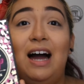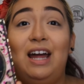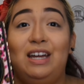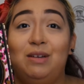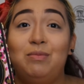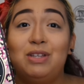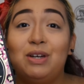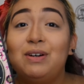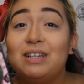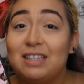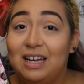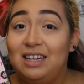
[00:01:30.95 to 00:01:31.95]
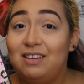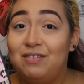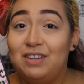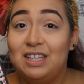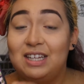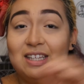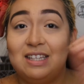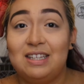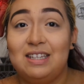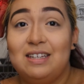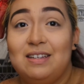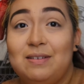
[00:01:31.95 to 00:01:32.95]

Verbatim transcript: I am so excited for this.